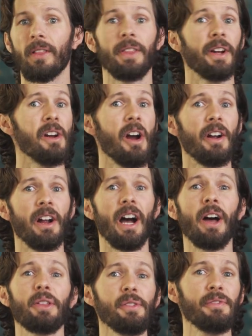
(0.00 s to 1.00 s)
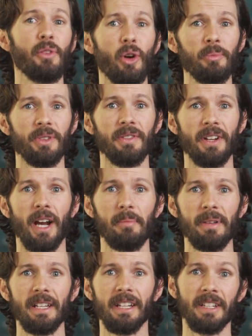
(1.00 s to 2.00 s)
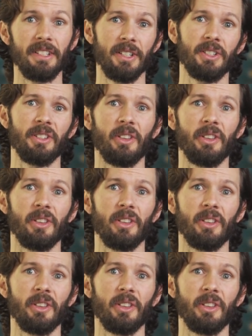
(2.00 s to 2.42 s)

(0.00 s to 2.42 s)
there are other forms of cupping in addition